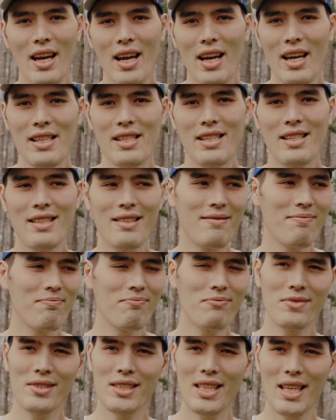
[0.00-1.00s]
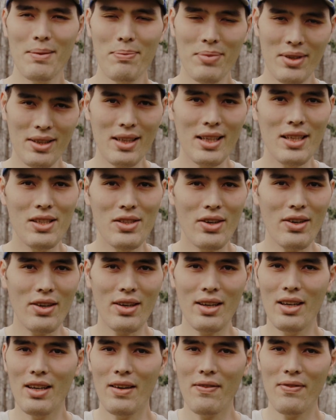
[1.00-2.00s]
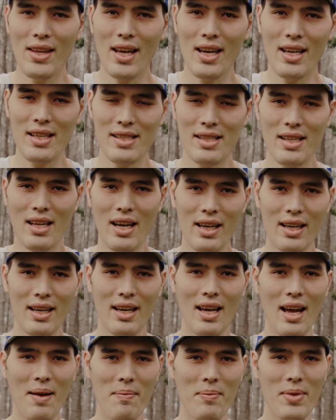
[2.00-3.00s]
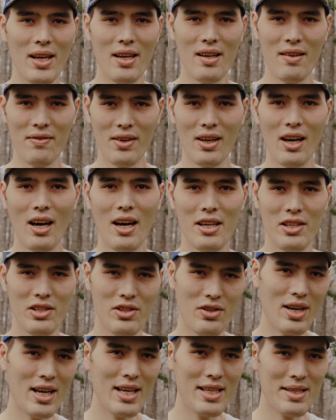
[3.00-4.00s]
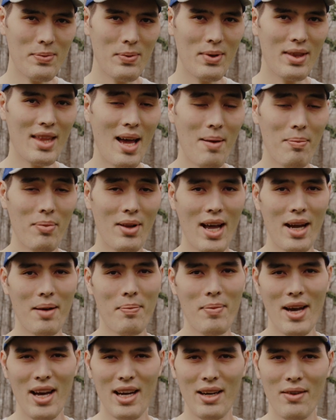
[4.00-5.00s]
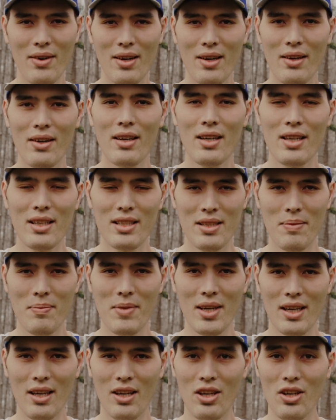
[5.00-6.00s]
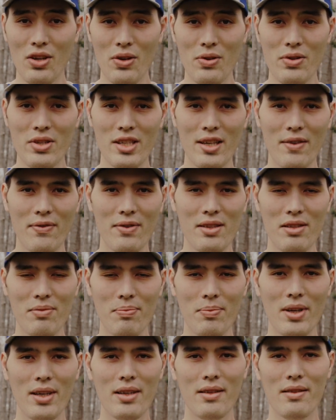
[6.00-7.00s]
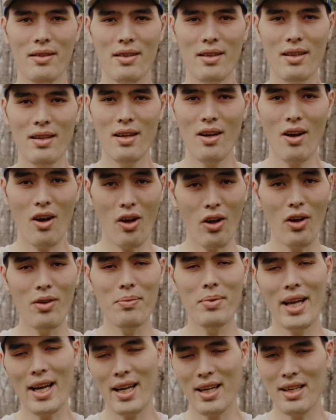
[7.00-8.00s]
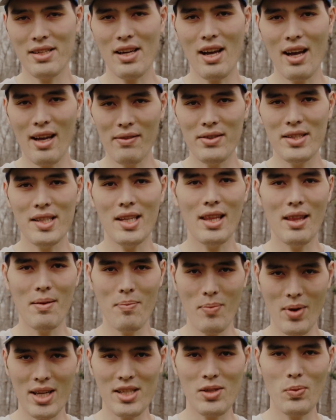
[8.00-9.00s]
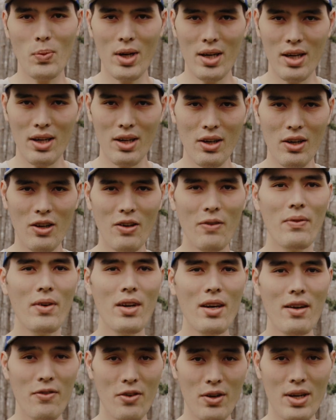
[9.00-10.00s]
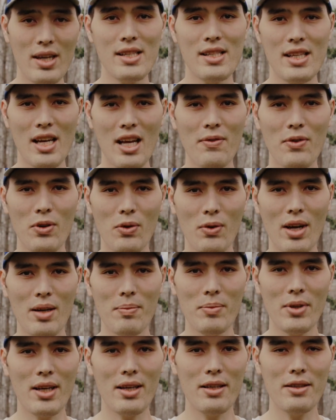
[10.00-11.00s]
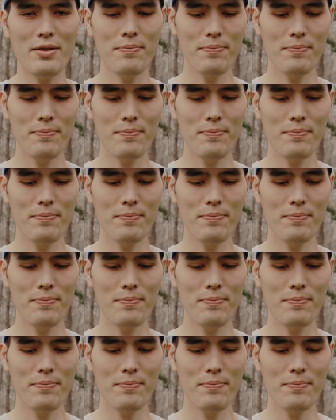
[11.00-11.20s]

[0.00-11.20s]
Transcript: it's typically dark enough that it's not going to be enough contrast with that black background to make a huge difference. But all black is obviously the best way to go for inside of a ground blind.